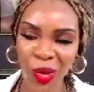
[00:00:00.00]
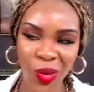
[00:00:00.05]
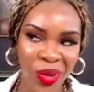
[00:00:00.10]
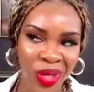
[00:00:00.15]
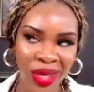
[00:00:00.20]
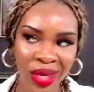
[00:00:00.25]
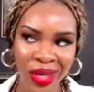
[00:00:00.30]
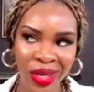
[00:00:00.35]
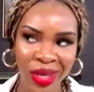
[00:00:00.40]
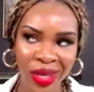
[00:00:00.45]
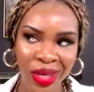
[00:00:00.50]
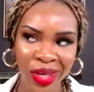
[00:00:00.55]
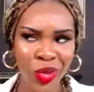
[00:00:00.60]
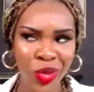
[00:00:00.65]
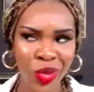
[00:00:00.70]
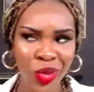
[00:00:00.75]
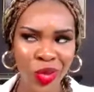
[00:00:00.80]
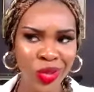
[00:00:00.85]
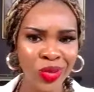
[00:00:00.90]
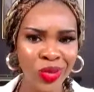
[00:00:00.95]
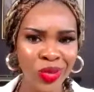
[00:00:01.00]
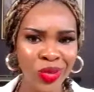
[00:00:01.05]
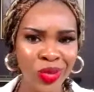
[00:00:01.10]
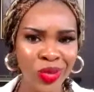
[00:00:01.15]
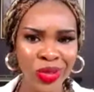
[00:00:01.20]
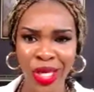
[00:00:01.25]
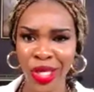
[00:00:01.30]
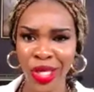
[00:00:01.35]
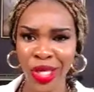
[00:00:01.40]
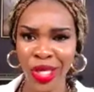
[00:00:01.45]
Okay, you don't look like
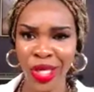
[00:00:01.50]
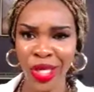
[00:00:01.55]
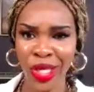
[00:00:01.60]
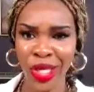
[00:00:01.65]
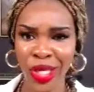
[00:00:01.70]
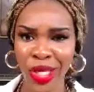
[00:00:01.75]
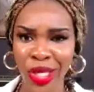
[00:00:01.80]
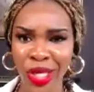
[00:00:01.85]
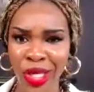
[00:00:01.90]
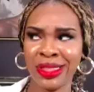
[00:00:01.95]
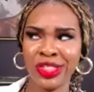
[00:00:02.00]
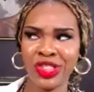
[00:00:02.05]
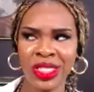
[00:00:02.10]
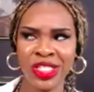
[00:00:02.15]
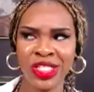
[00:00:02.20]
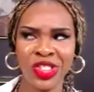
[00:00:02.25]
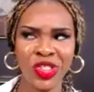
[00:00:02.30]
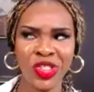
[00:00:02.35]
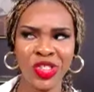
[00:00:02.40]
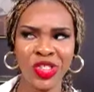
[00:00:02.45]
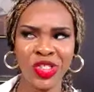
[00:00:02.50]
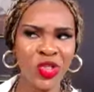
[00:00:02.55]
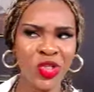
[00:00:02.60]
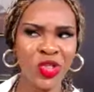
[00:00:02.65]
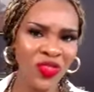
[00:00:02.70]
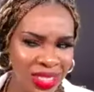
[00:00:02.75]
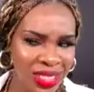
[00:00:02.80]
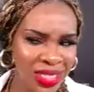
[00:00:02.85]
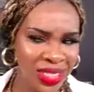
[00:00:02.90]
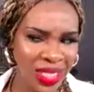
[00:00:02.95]
you're here to take a drug test. You don't
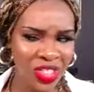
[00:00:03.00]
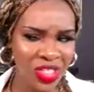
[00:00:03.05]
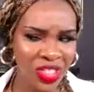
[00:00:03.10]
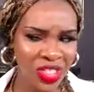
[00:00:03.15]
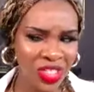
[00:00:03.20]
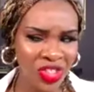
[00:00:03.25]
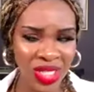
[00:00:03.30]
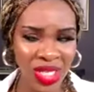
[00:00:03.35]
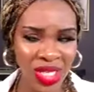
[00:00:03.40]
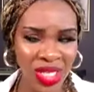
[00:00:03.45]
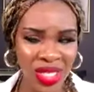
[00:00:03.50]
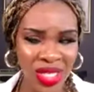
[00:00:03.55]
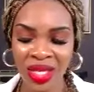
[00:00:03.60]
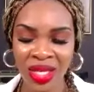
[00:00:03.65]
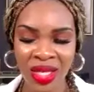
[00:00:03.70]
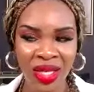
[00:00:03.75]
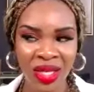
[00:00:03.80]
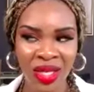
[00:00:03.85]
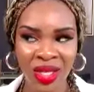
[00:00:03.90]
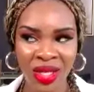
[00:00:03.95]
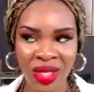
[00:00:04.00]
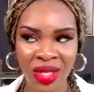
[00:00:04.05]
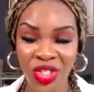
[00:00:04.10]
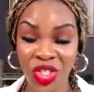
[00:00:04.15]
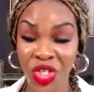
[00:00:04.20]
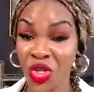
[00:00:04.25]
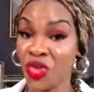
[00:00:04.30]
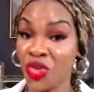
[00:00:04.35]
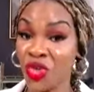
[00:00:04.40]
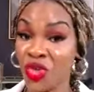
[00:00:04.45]
feel like taking a drug test.
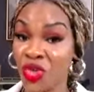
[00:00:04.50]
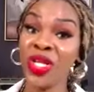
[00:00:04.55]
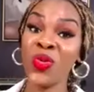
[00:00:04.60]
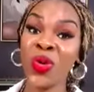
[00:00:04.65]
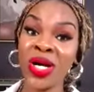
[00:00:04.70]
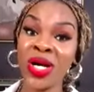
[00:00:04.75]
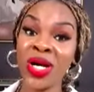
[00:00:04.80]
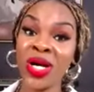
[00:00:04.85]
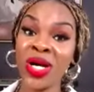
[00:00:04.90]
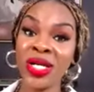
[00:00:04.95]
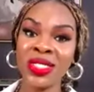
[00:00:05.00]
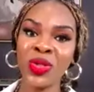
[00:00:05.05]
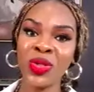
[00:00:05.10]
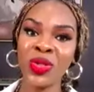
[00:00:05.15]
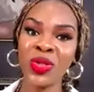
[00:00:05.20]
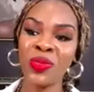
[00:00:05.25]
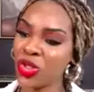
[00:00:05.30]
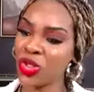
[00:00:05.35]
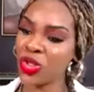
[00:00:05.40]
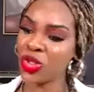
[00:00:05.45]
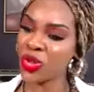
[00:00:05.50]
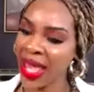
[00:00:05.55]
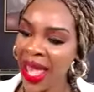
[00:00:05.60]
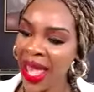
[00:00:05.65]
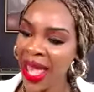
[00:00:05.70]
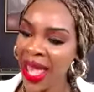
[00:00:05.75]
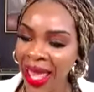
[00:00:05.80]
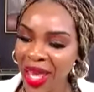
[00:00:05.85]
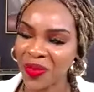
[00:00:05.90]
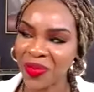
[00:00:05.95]
You don't really want to, but you
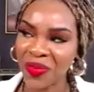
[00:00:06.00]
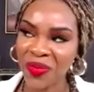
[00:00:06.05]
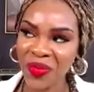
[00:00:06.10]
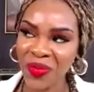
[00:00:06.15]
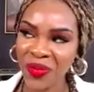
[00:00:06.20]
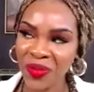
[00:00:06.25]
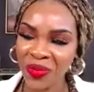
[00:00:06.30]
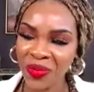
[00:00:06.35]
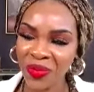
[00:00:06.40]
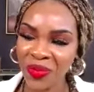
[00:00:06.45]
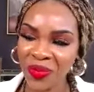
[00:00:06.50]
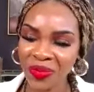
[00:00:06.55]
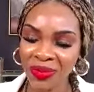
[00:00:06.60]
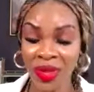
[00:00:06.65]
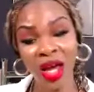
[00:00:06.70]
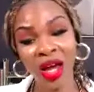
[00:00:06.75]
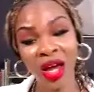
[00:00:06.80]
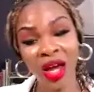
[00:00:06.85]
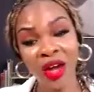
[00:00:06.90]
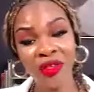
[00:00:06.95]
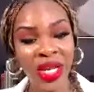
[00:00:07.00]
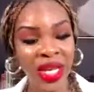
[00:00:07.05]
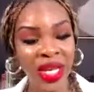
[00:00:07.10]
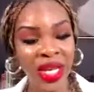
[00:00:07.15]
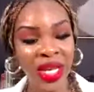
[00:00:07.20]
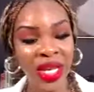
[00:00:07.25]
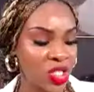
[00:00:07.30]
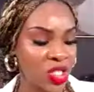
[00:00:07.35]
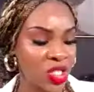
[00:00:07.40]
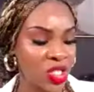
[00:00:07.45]
came. All right,
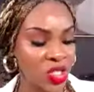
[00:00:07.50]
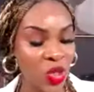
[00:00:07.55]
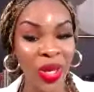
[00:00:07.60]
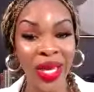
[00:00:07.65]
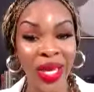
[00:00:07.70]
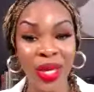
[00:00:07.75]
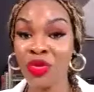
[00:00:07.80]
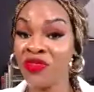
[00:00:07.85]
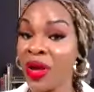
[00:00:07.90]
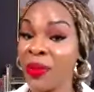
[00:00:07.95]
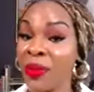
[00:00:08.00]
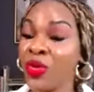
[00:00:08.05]
let's just go ahead.